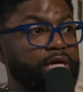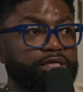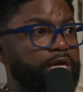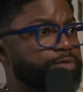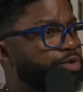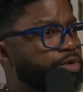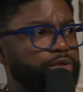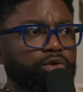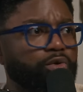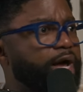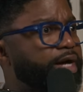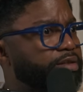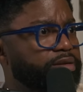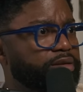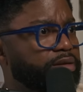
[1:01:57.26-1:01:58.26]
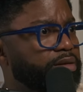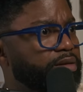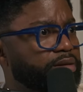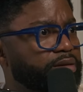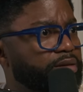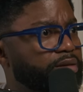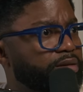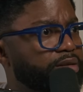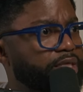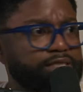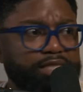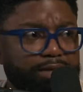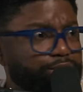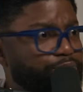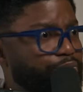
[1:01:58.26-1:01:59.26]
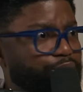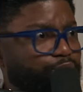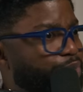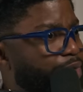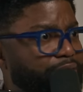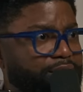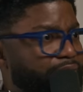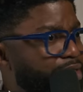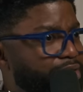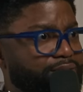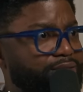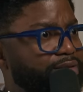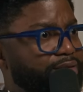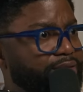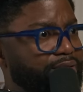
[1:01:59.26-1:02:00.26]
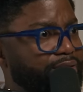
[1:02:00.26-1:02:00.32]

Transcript: That's absolutely correct. That's absolutely what it is.